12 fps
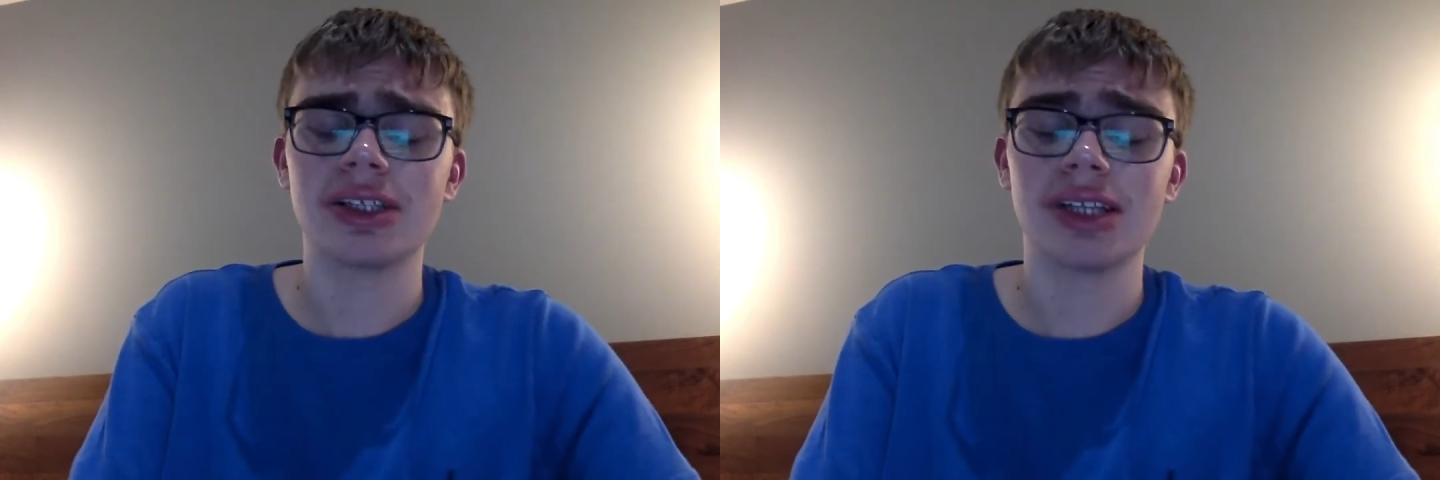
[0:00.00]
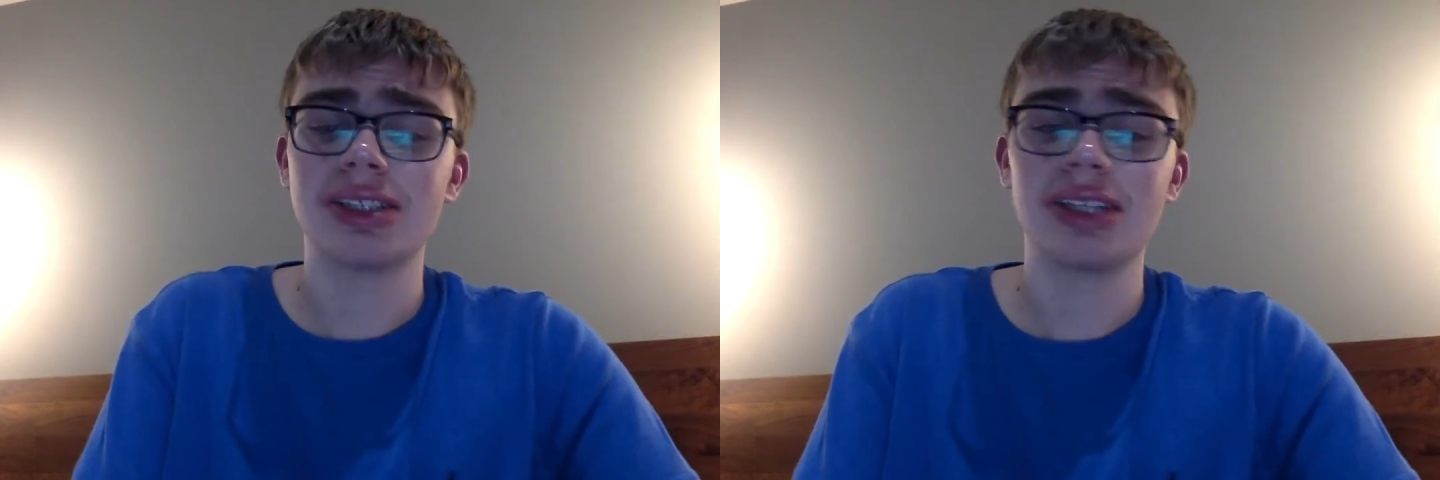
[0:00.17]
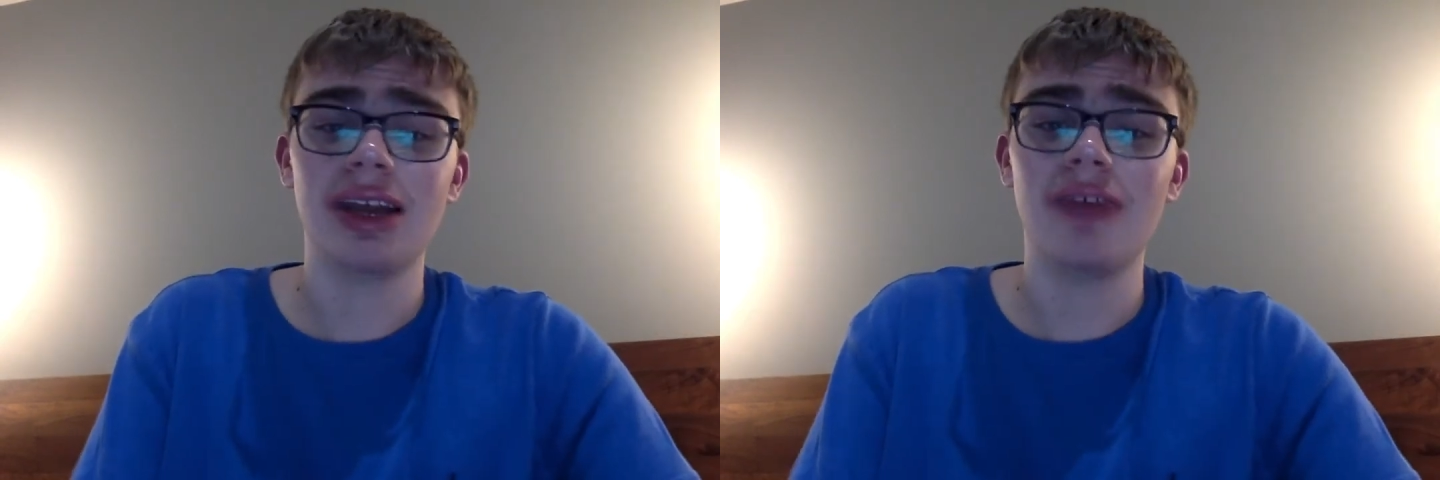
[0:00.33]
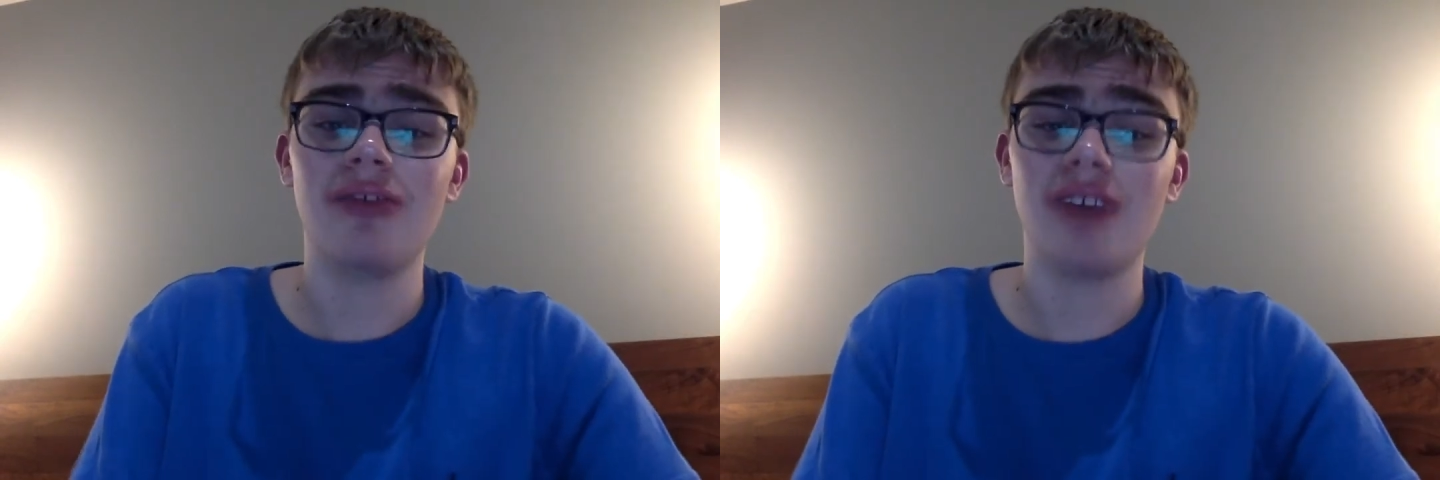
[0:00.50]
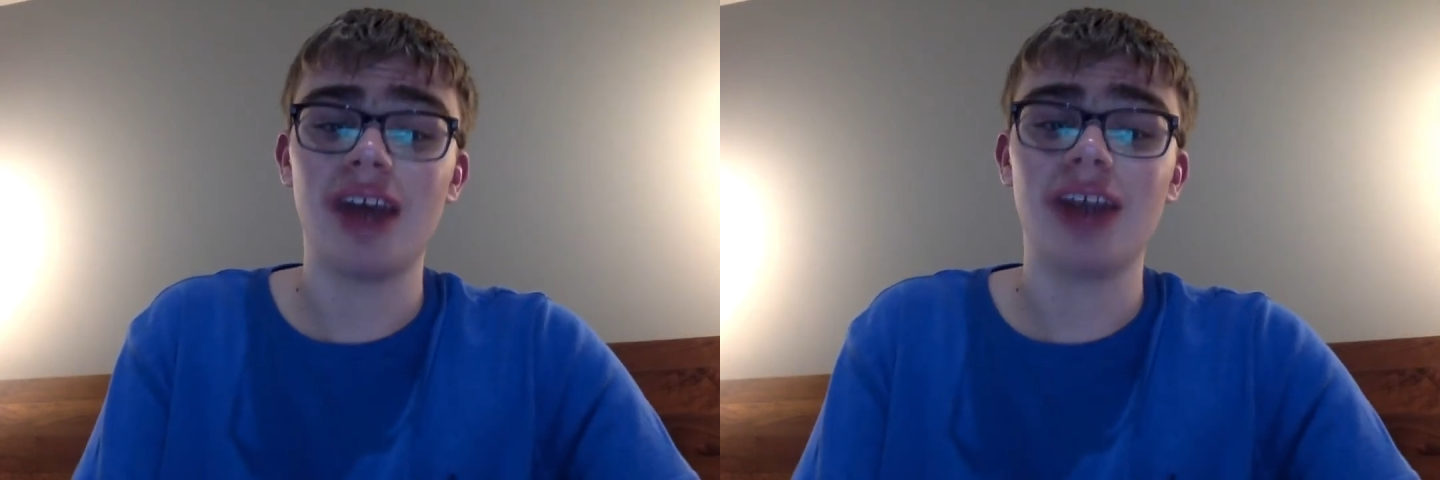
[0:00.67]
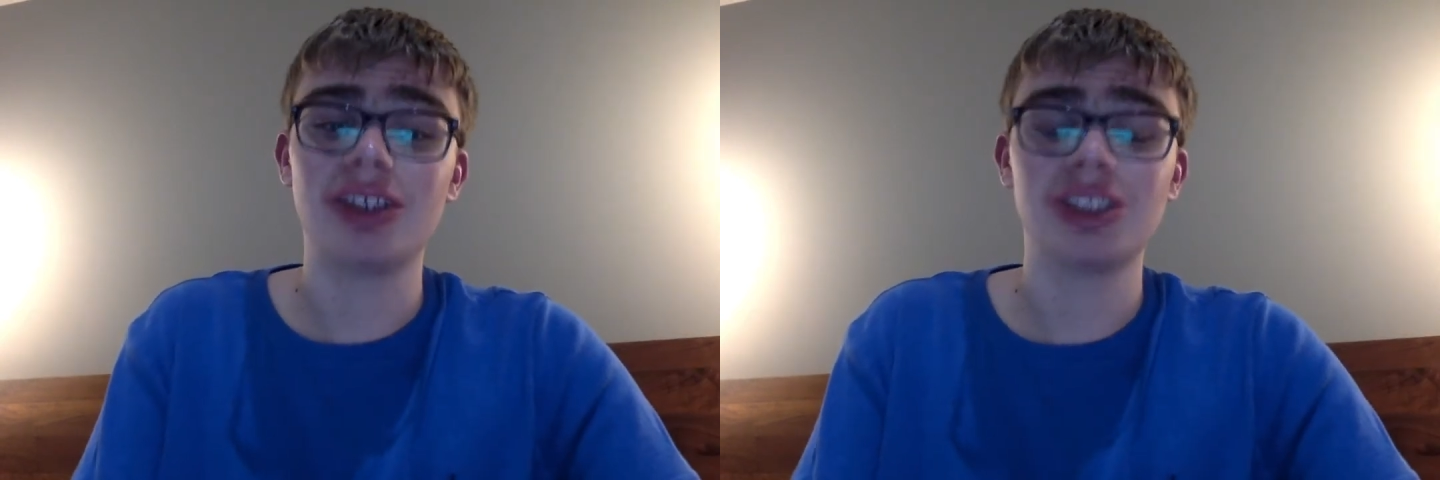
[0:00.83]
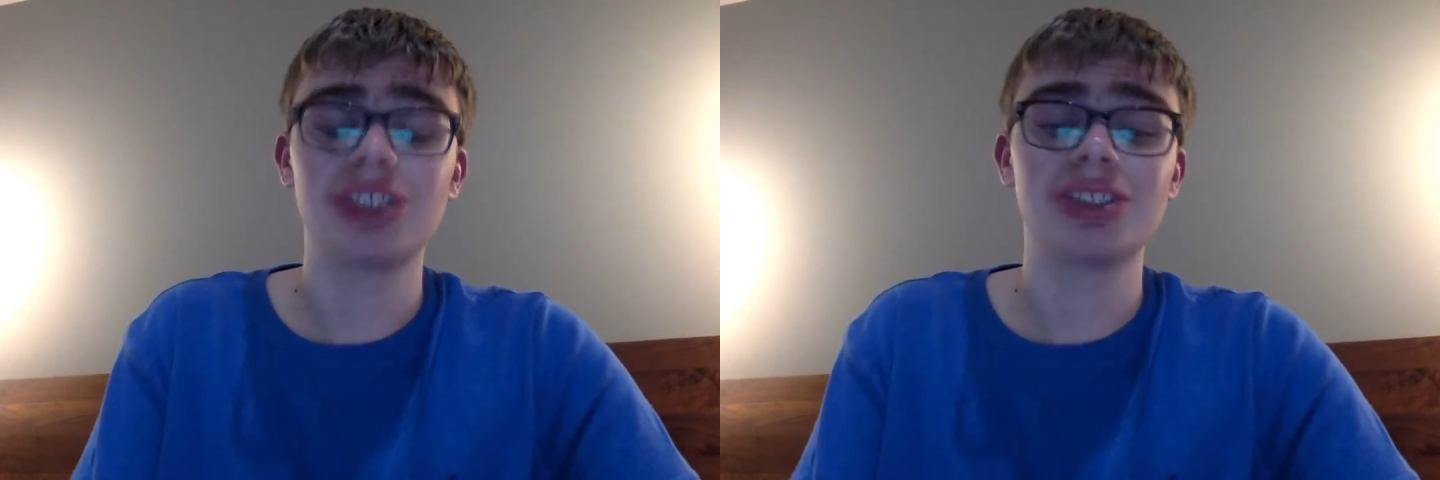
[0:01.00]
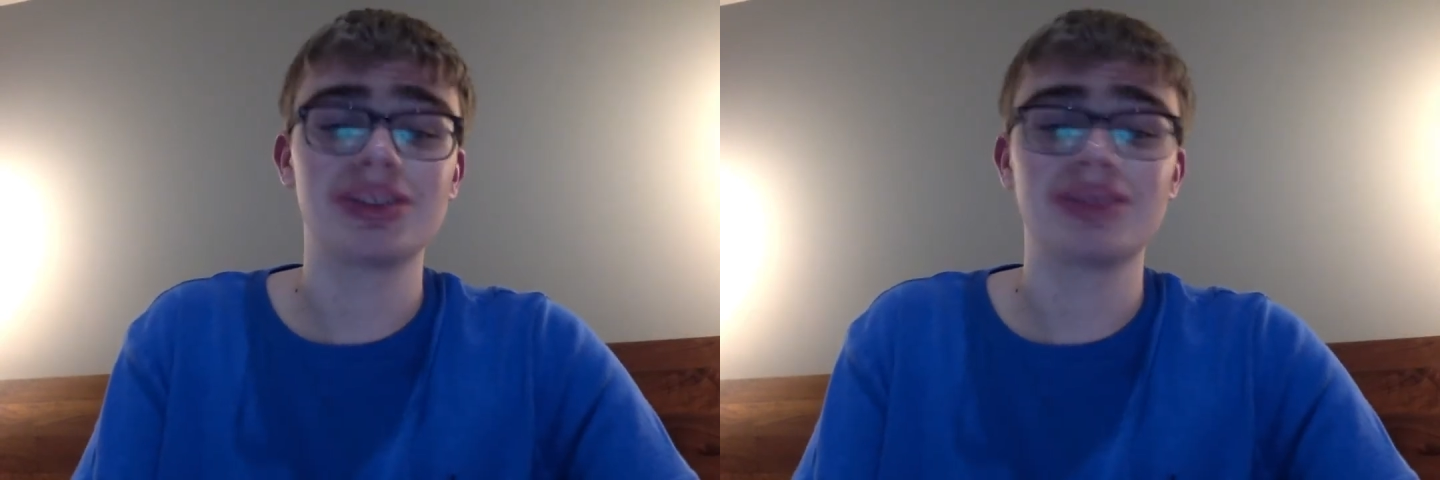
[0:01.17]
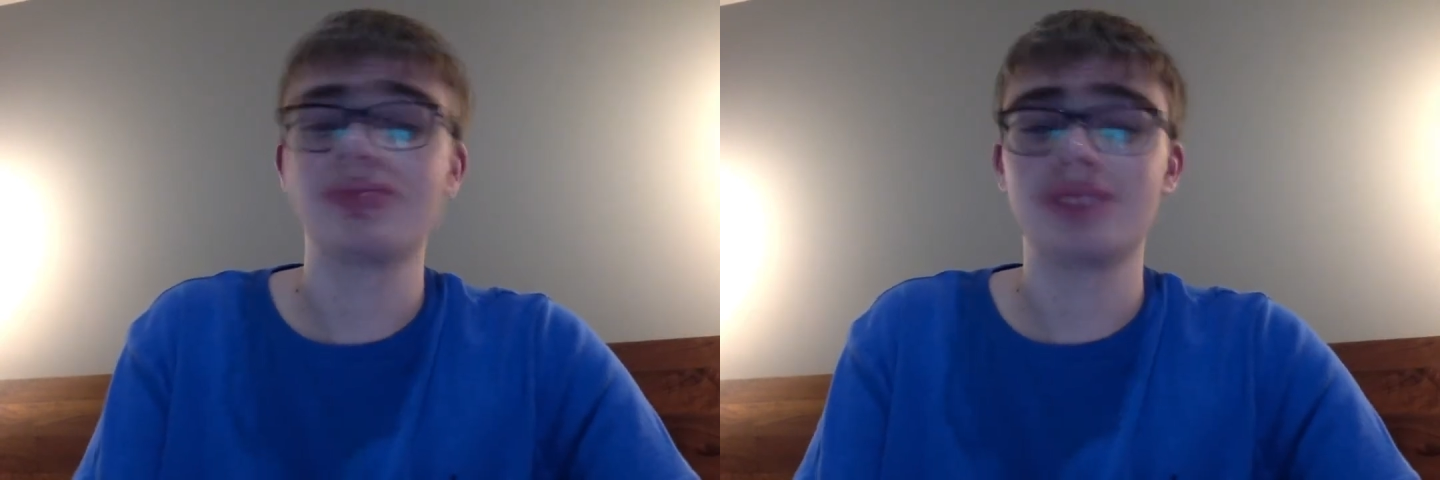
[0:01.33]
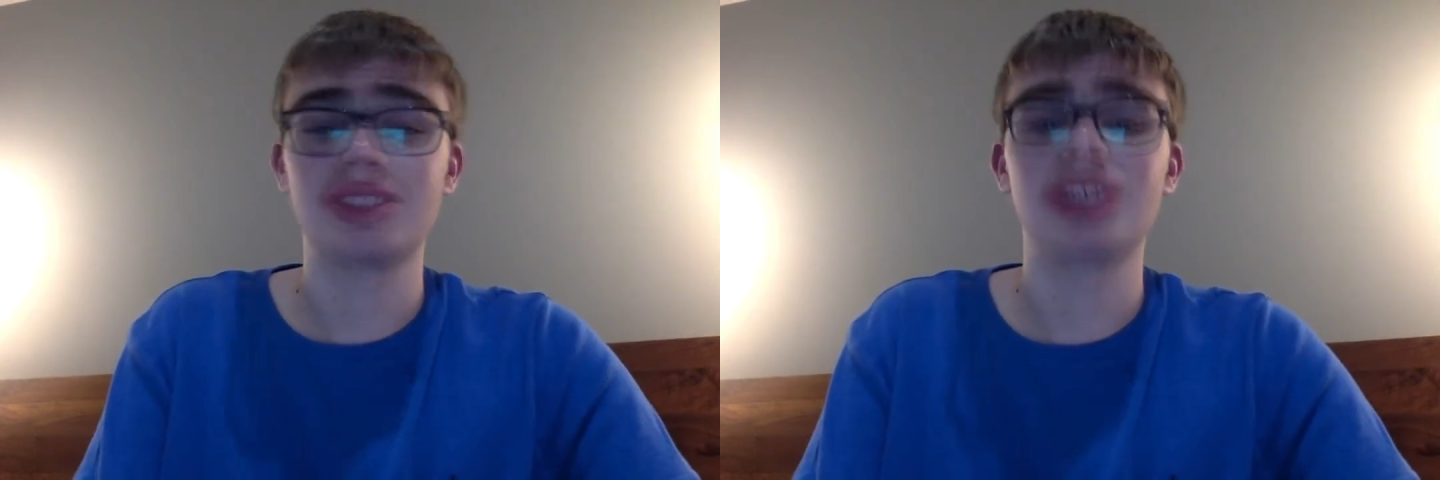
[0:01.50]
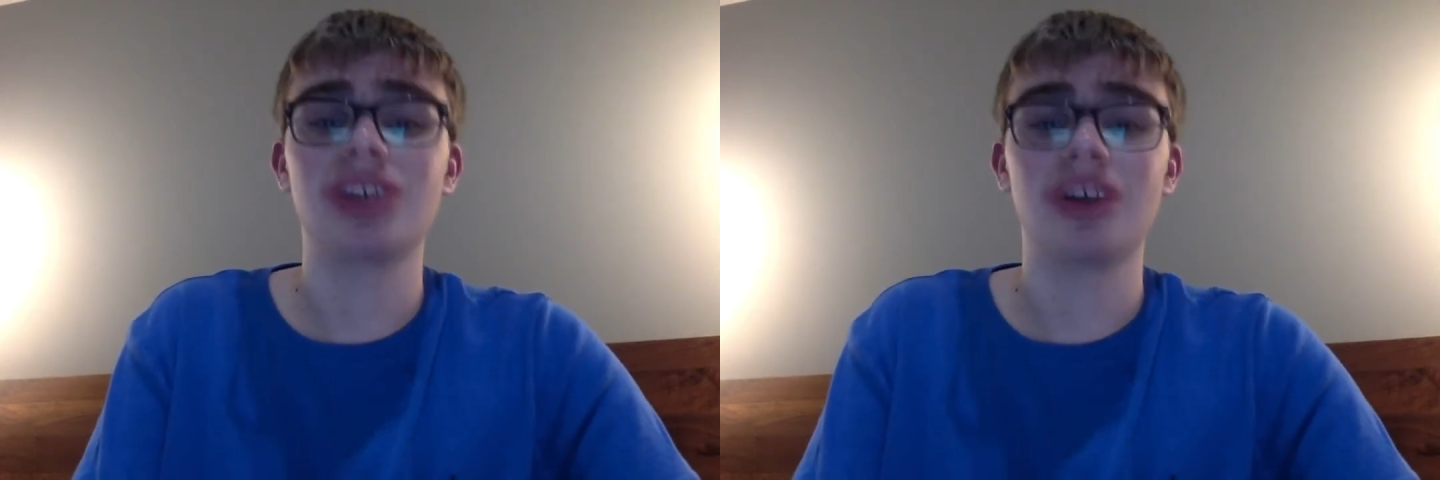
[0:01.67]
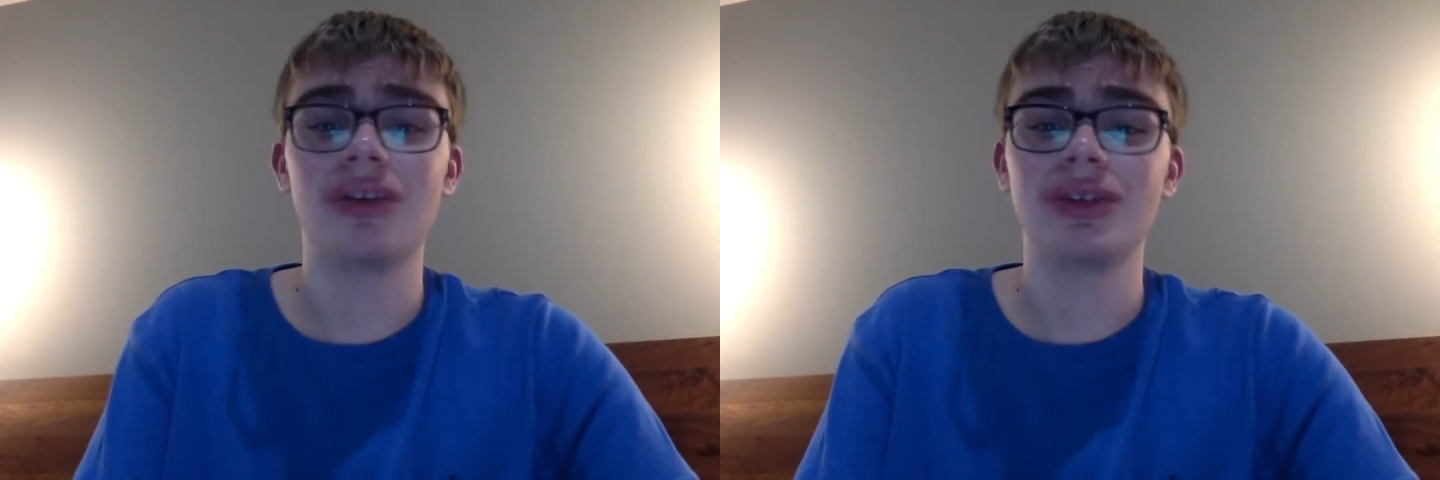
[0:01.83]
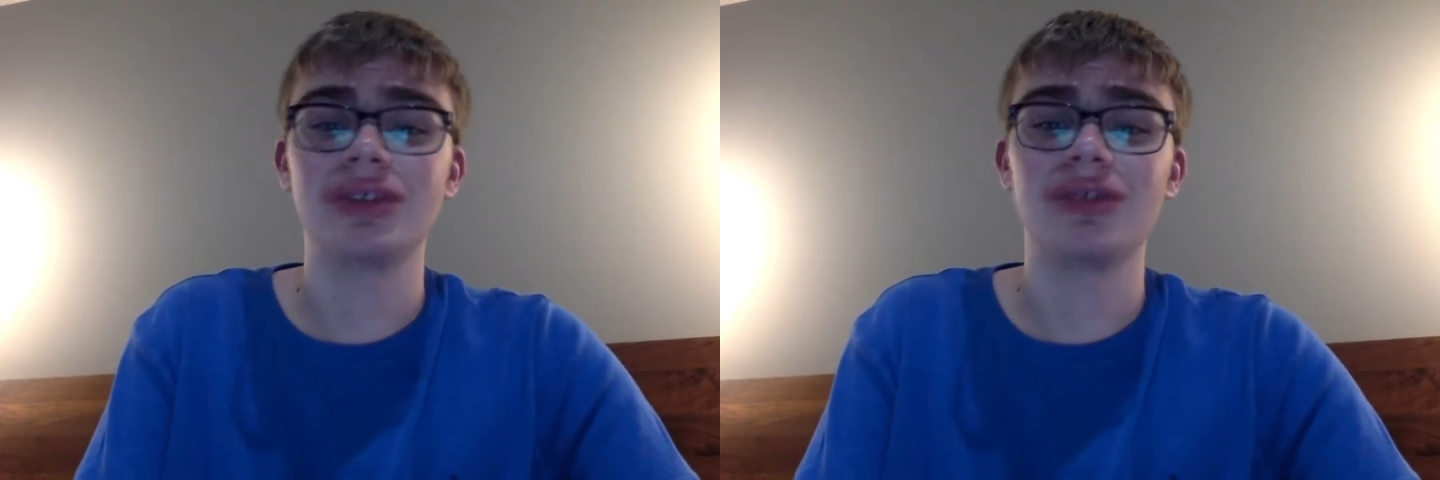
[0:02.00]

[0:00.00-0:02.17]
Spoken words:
And Tina Fey, she's always